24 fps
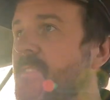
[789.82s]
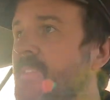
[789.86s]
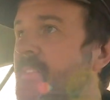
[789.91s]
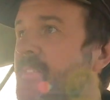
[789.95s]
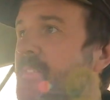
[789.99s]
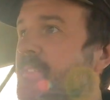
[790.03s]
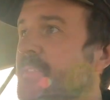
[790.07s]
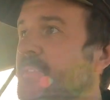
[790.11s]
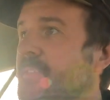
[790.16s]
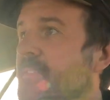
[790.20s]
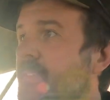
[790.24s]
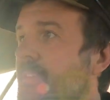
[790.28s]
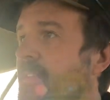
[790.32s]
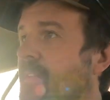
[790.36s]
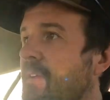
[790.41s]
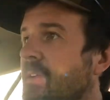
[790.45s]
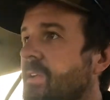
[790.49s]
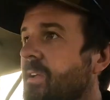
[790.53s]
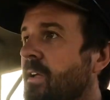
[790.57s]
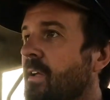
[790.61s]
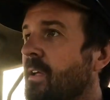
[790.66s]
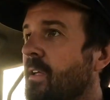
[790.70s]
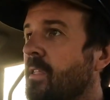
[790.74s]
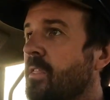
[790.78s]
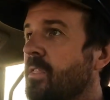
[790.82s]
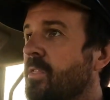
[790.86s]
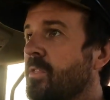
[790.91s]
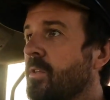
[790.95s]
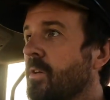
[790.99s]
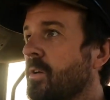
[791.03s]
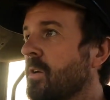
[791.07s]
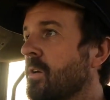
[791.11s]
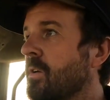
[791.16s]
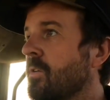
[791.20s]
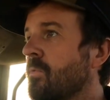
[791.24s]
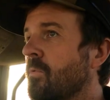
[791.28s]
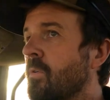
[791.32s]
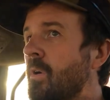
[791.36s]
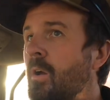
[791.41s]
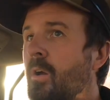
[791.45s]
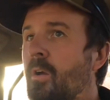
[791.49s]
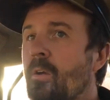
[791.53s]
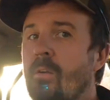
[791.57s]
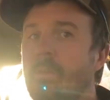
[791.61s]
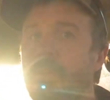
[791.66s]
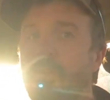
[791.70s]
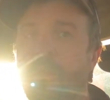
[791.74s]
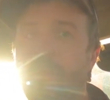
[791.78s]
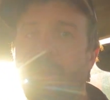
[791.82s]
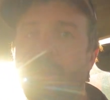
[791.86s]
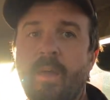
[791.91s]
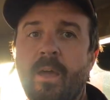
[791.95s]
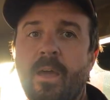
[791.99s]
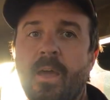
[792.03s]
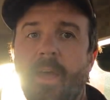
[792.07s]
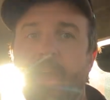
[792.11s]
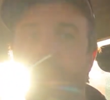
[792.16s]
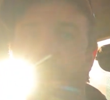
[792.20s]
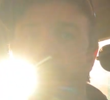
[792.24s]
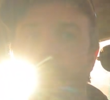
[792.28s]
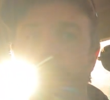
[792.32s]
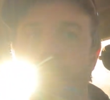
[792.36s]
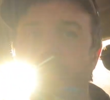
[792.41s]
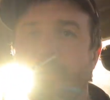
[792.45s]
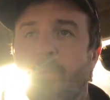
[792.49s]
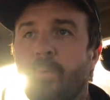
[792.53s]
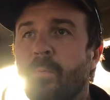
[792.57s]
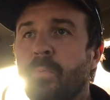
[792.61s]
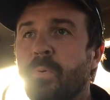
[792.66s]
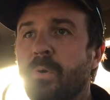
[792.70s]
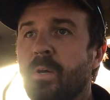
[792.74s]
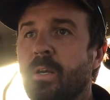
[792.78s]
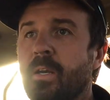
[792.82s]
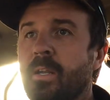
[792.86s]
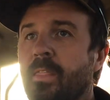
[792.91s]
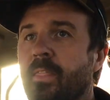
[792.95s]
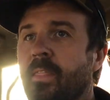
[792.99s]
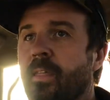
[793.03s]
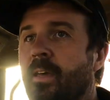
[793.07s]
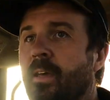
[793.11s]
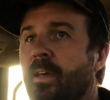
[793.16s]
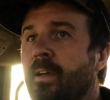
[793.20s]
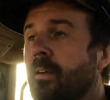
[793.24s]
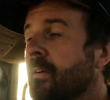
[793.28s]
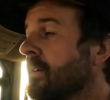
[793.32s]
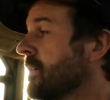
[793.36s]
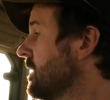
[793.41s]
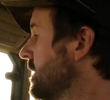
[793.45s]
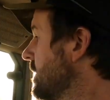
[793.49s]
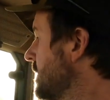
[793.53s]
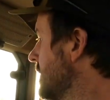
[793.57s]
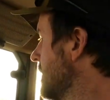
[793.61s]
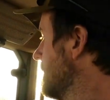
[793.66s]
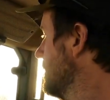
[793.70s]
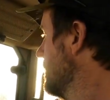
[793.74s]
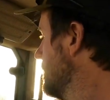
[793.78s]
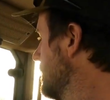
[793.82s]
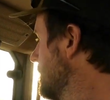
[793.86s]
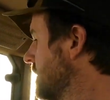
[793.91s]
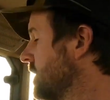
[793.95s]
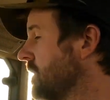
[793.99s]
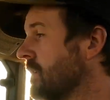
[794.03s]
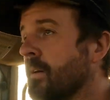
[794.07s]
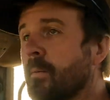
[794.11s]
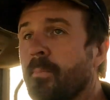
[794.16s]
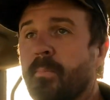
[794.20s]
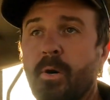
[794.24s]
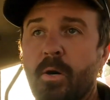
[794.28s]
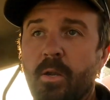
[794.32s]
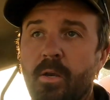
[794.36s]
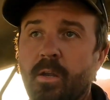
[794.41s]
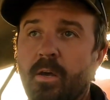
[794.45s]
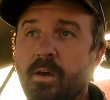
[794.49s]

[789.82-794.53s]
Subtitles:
this 3rd row and then we'll put it in there, the pot